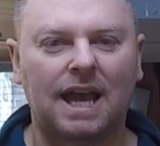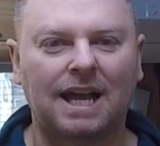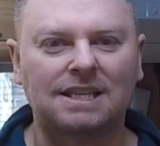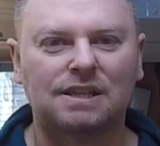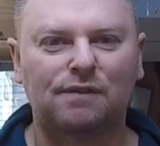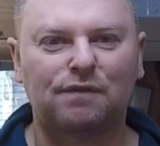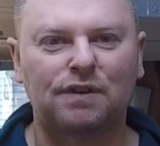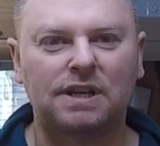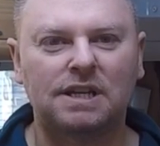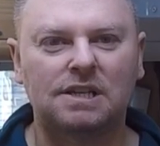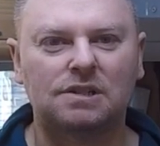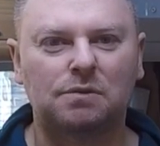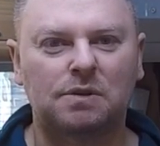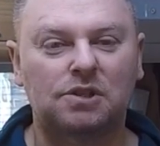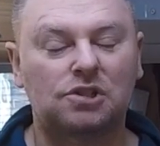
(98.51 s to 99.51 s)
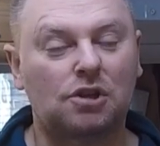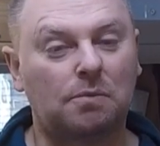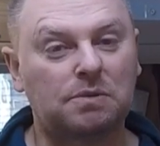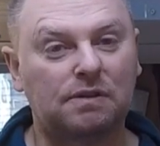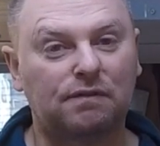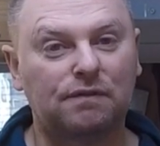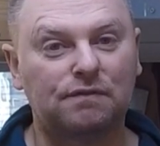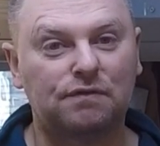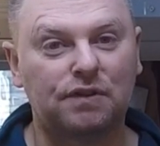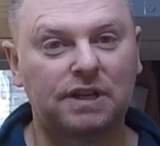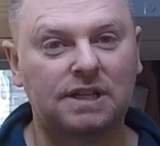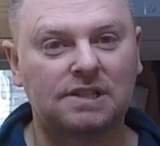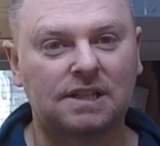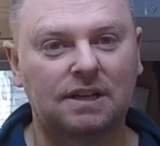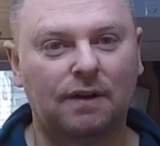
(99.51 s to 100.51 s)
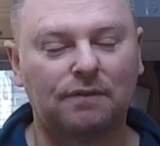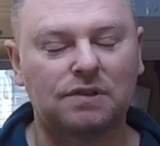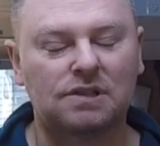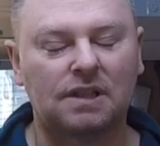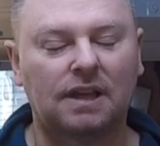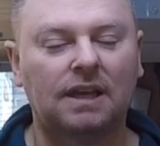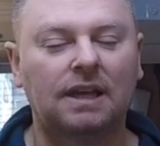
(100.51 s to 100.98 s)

antifreeze, which stops it from freezing, obviously.